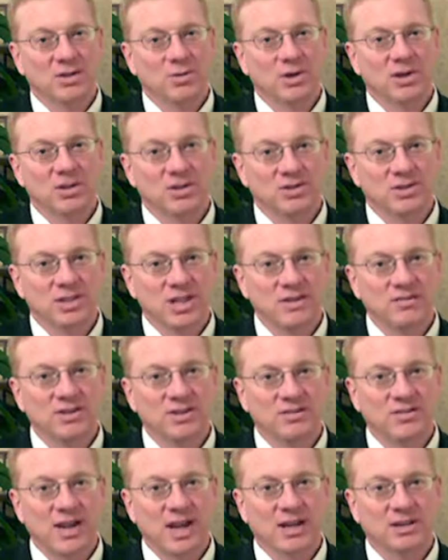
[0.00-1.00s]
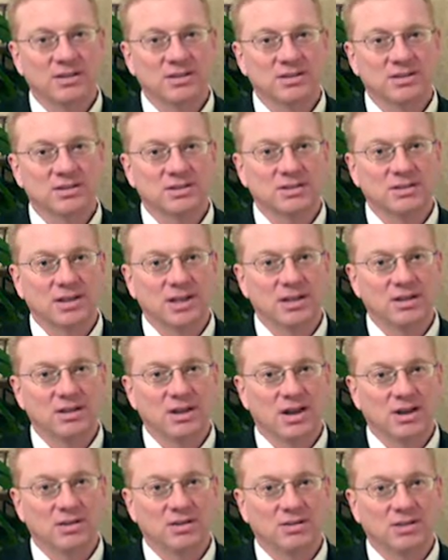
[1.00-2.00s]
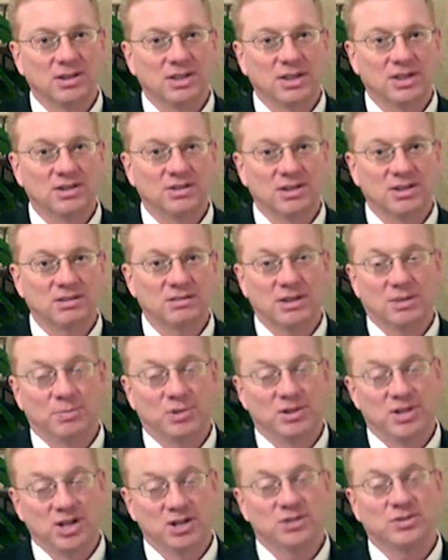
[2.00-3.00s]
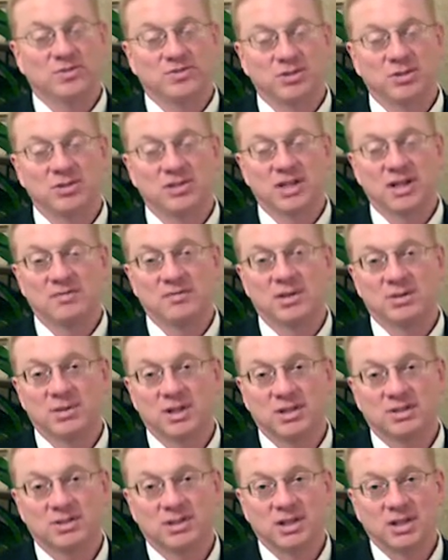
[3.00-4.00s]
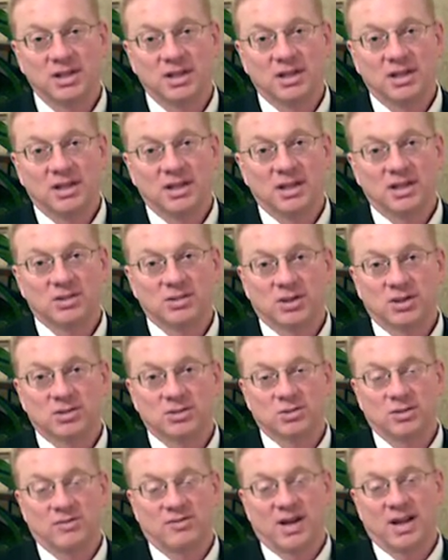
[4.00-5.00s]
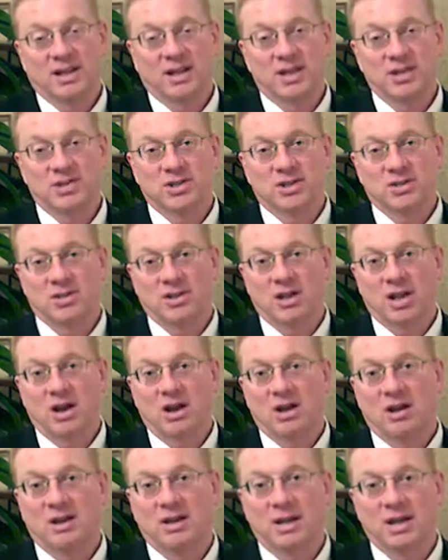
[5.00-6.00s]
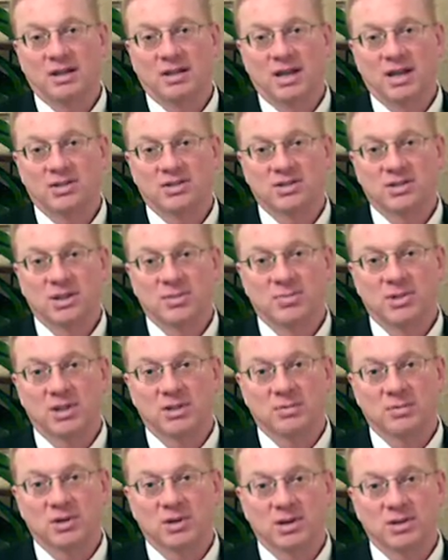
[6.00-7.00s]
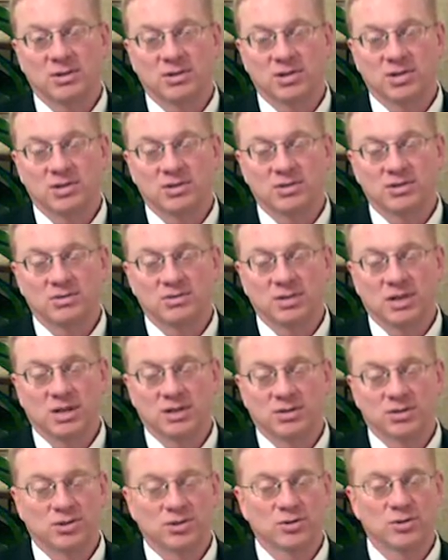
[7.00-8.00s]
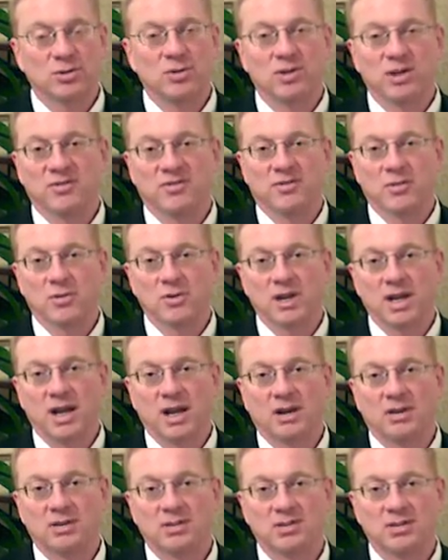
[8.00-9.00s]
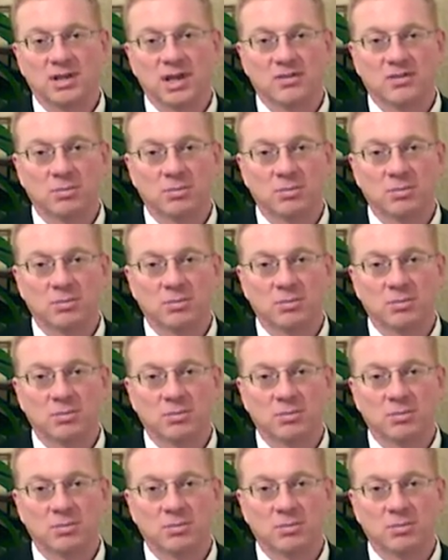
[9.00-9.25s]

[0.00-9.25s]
away those safety factors. And not only is it a potential food safety risk, it's also a violation of the law, and that's something we're under scrutiny for now as never